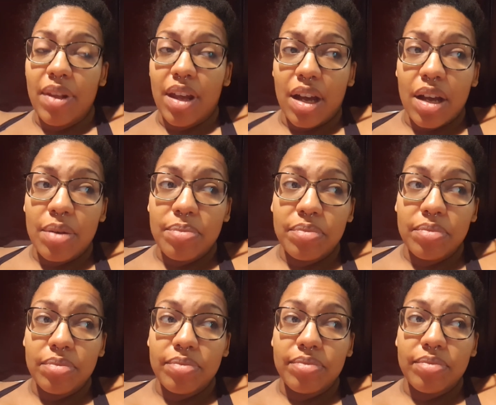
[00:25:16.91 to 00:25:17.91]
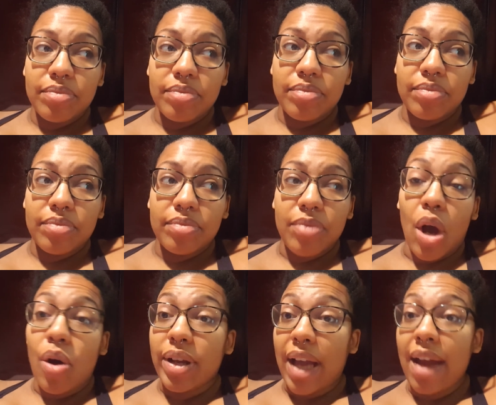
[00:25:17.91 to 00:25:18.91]
Um,
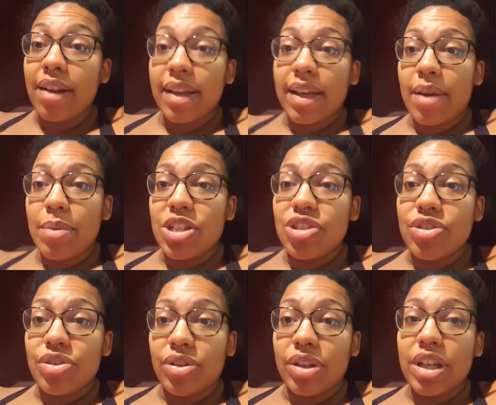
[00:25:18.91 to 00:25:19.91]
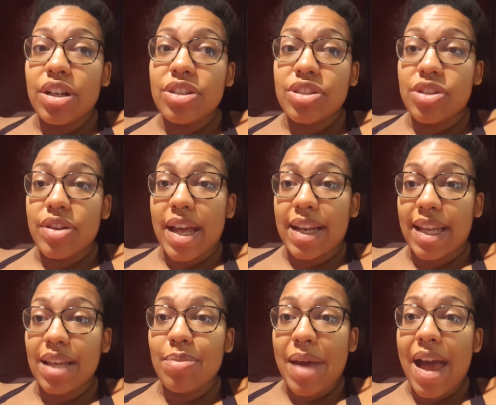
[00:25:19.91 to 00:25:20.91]
oh, and kind of like I mentioned earlier, so that
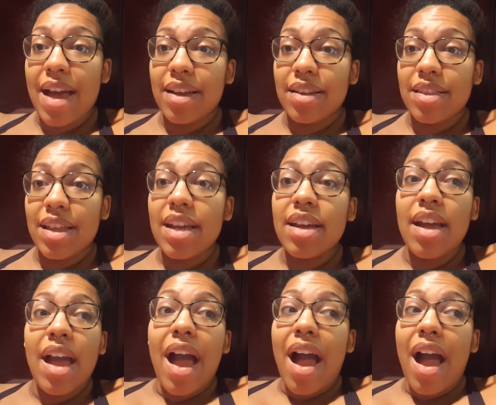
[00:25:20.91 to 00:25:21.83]
heat pack thing,